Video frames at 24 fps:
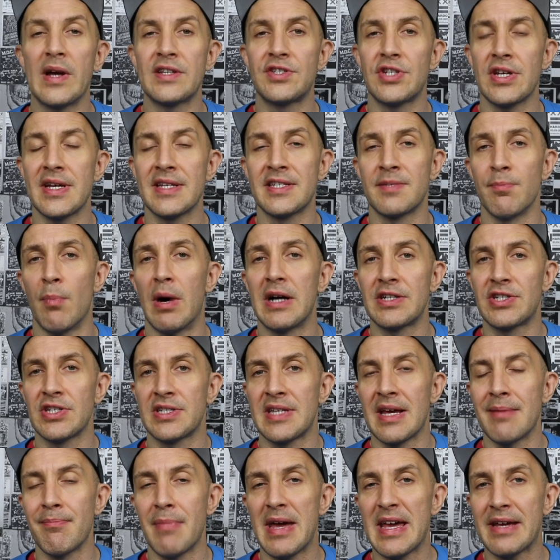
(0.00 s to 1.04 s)
which as much
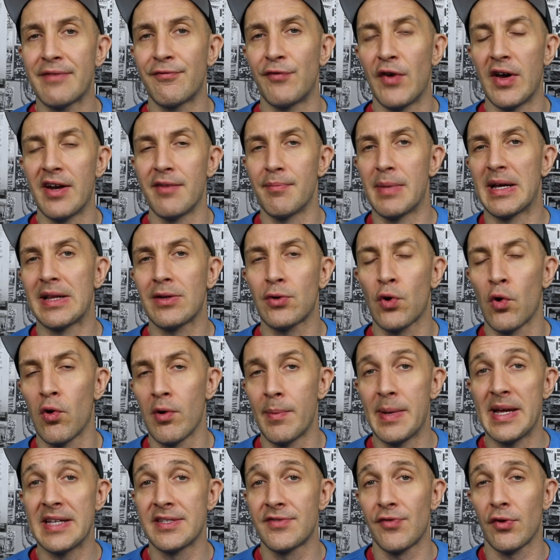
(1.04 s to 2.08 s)
as I make fun of
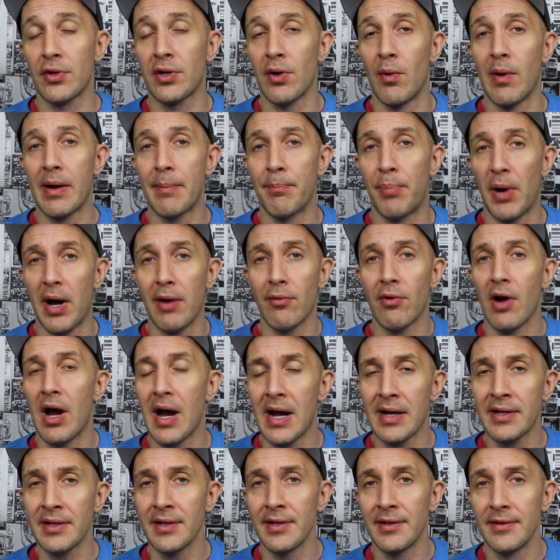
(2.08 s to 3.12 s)
metalcore bands for going butt
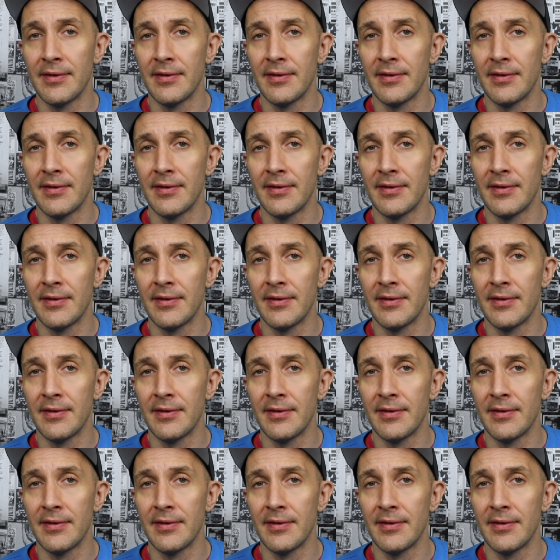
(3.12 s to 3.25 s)
rock,